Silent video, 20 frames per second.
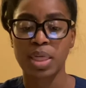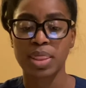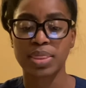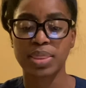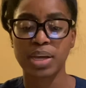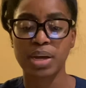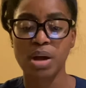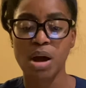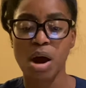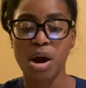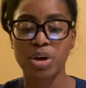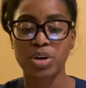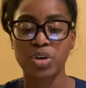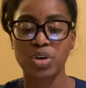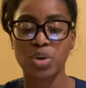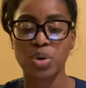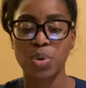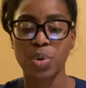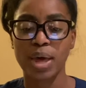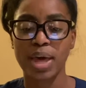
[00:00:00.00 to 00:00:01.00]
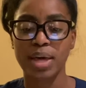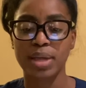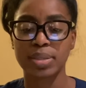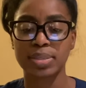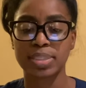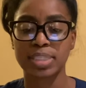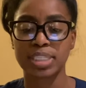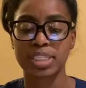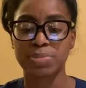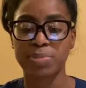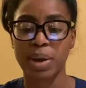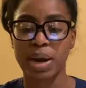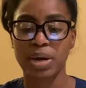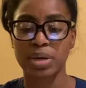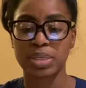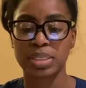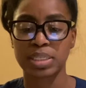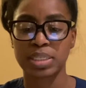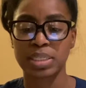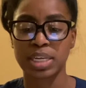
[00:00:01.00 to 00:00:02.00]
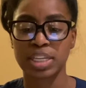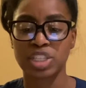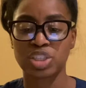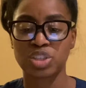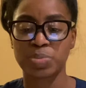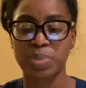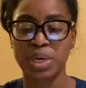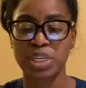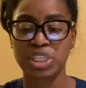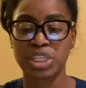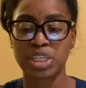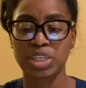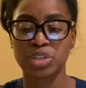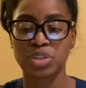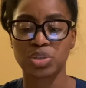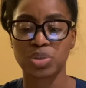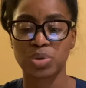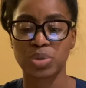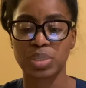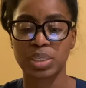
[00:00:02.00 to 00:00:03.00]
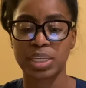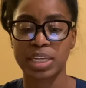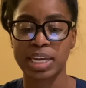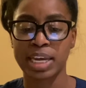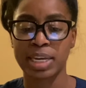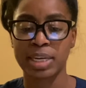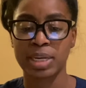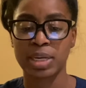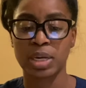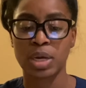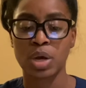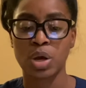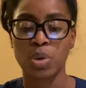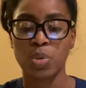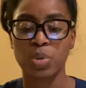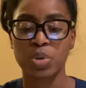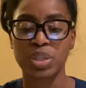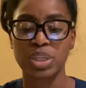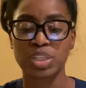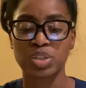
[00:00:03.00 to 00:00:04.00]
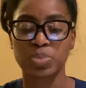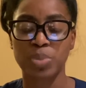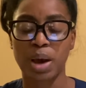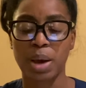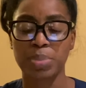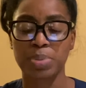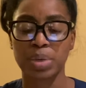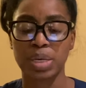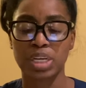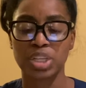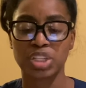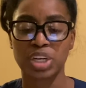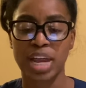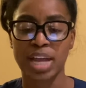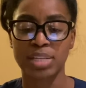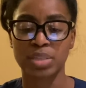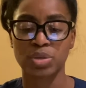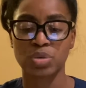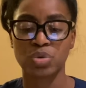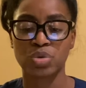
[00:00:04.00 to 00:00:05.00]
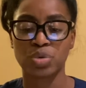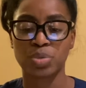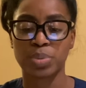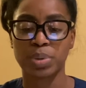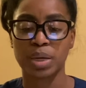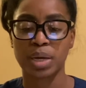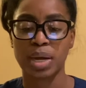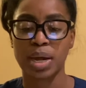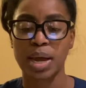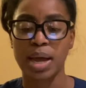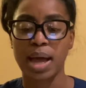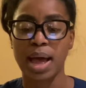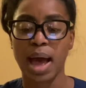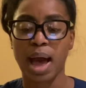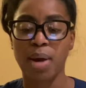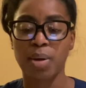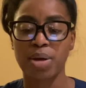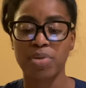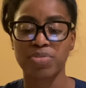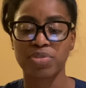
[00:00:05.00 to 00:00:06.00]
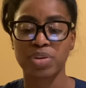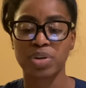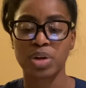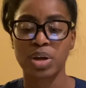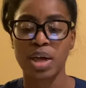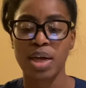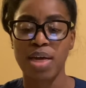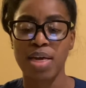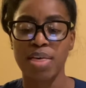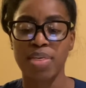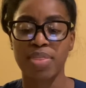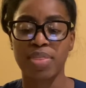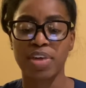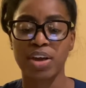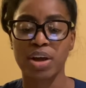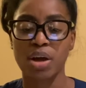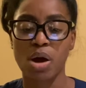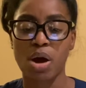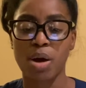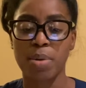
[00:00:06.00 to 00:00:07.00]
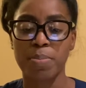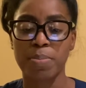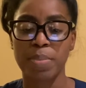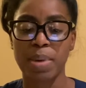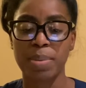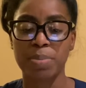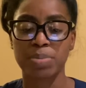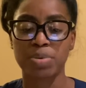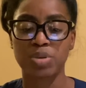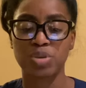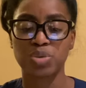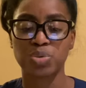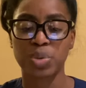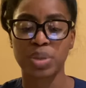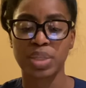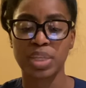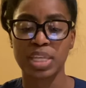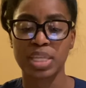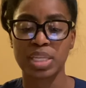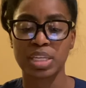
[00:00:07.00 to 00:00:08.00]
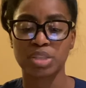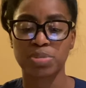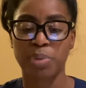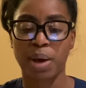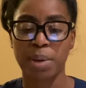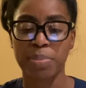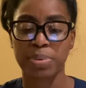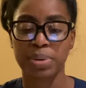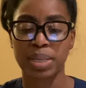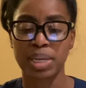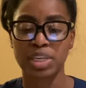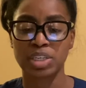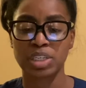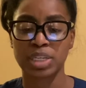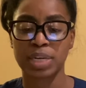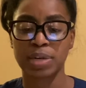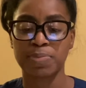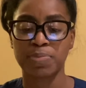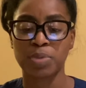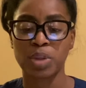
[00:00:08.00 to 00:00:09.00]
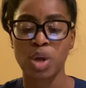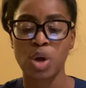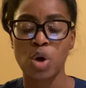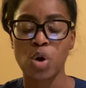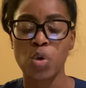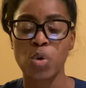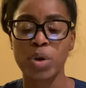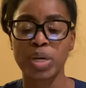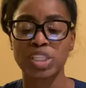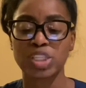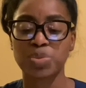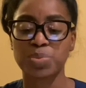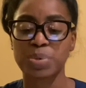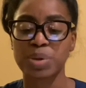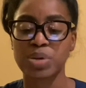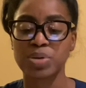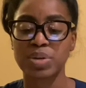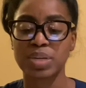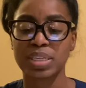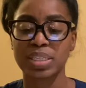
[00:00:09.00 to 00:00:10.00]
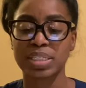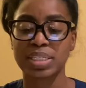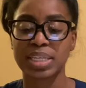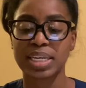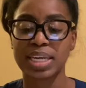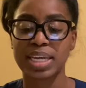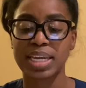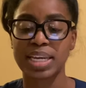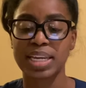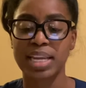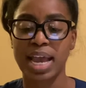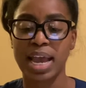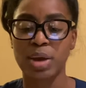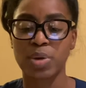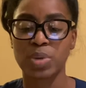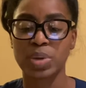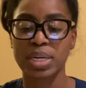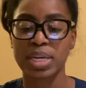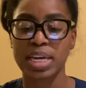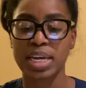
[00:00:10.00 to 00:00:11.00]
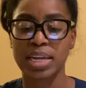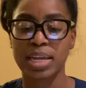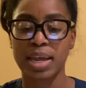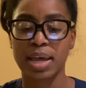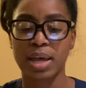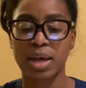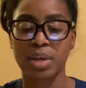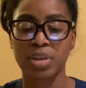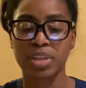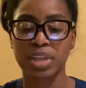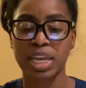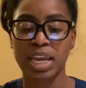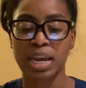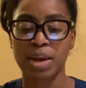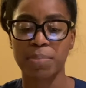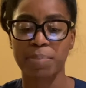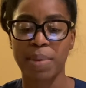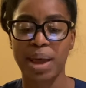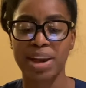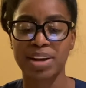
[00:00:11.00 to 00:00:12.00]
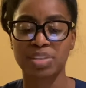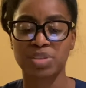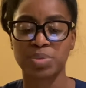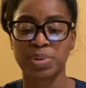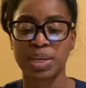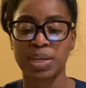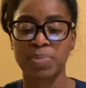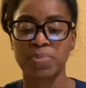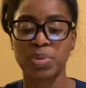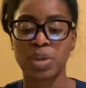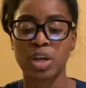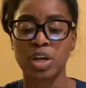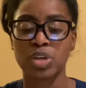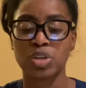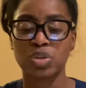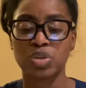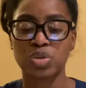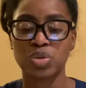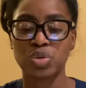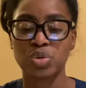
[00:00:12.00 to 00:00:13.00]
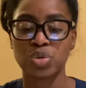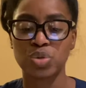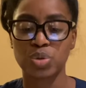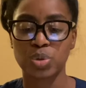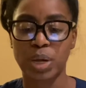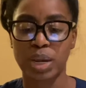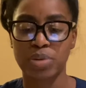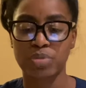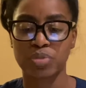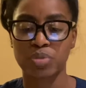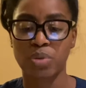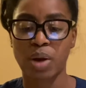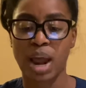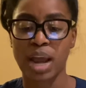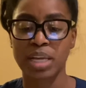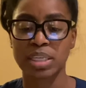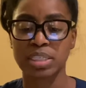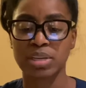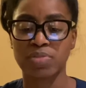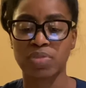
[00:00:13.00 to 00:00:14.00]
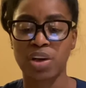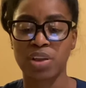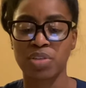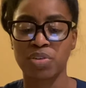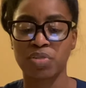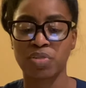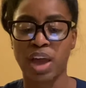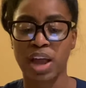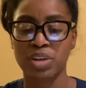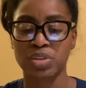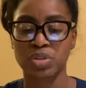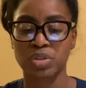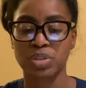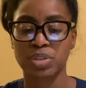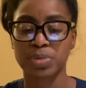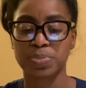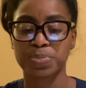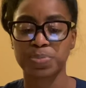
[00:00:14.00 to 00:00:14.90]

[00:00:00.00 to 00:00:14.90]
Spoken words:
There are no health disparities especially associated with this population as a group. However, there are members within this population who experience inequity in healthcare management due to a variety of other factors.